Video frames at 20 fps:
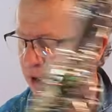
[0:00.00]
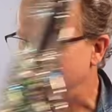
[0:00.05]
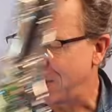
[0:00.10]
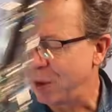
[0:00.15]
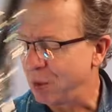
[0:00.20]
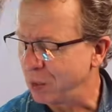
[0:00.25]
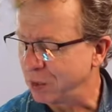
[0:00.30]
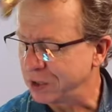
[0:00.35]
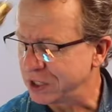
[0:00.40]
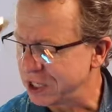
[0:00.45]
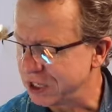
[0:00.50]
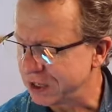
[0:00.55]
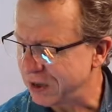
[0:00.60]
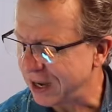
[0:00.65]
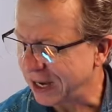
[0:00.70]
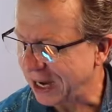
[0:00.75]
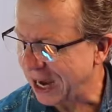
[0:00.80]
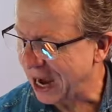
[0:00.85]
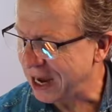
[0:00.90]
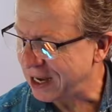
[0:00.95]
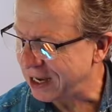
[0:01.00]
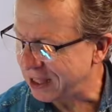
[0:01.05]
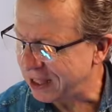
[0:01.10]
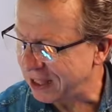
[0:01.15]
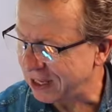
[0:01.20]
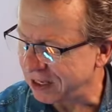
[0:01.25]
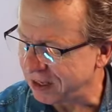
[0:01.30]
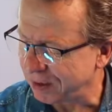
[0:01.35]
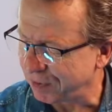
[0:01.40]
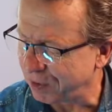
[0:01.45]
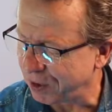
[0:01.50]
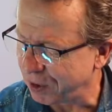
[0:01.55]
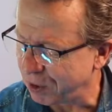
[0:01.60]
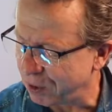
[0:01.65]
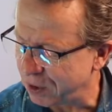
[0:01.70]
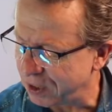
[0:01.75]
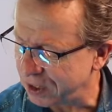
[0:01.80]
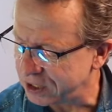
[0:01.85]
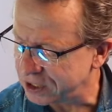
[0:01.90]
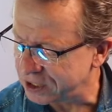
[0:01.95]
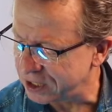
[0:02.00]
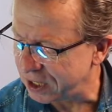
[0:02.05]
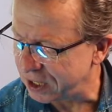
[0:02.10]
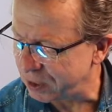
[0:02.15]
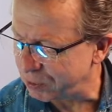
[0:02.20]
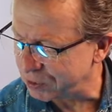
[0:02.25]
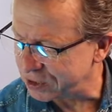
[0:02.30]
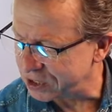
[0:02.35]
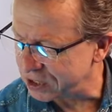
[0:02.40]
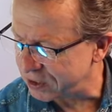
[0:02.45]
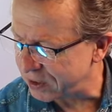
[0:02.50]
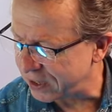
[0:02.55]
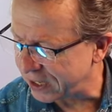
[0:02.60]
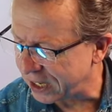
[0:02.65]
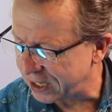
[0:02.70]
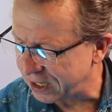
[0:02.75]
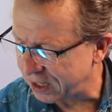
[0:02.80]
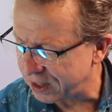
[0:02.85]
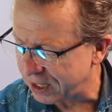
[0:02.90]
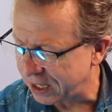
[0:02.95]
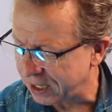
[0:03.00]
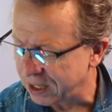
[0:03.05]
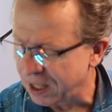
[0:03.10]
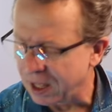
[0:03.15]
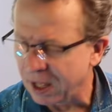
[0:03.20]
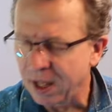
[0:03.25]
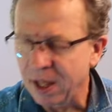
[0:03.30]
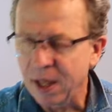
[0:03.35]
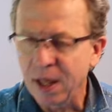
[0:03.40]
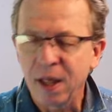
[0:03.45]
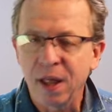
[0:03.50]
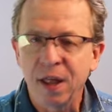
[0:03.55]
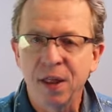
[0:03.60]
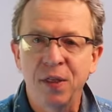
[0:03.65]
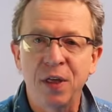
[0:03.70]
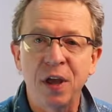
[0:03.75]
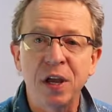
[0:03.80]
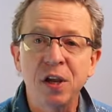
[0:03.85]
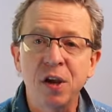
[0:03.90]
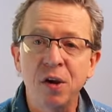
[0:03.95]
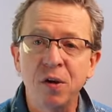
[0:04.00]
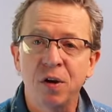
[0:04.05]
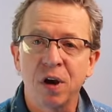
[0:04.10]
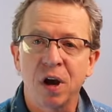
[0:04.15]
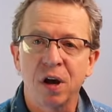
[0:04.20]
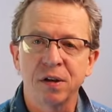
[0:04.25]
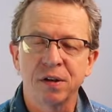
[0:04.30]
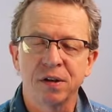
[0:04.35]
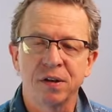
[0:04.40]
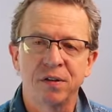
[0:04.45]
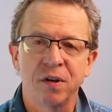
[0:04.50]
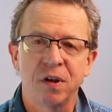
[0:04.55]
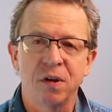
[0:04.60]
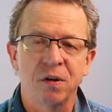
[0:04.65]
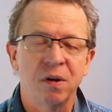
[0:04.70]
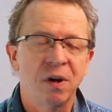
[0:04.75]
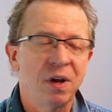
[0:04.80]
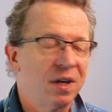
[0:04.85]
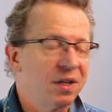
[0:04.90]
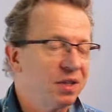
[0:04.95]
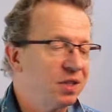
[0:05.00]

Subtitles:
And I wasn't doing anything difficult, and I certainly wasn't doing anything that you can't do.